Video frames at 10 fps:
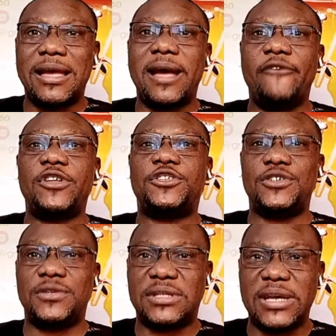every
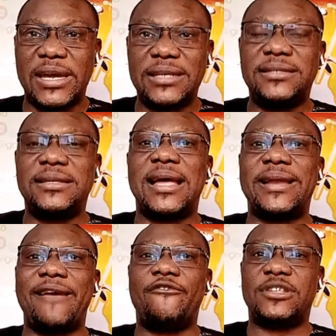Tuesdays
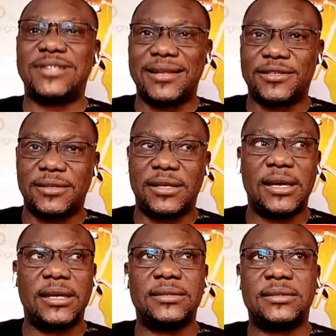and every
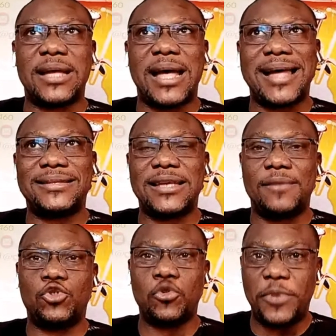Saturdays at
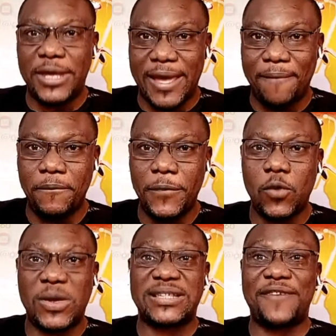2 p.m.
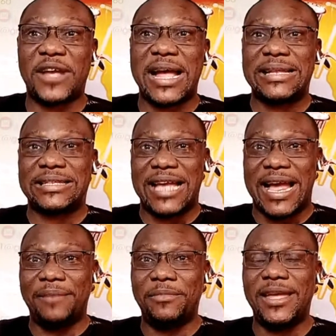West African
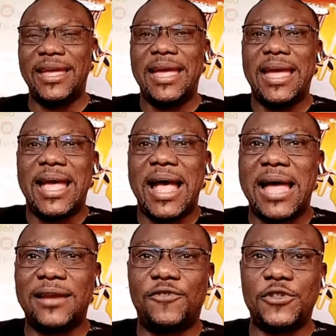time.
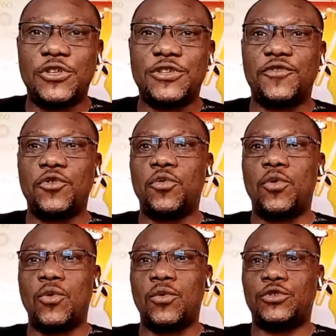And for those of you
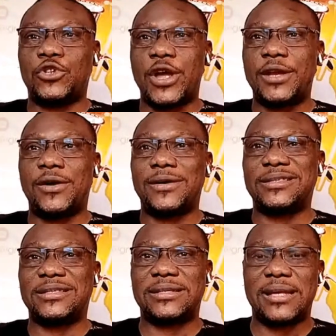who join
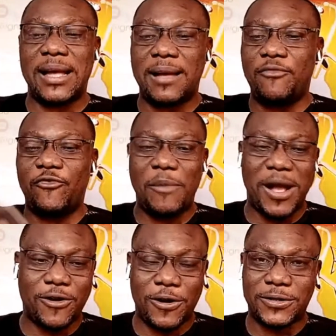us from
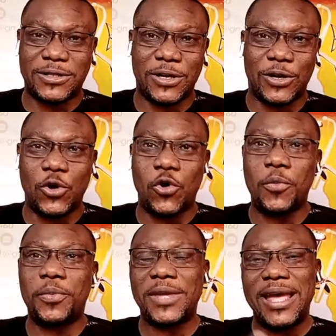across the
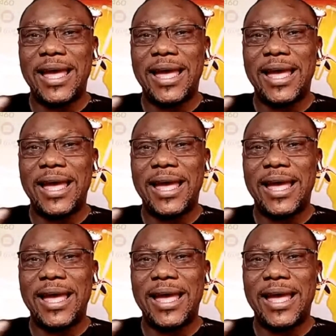globe,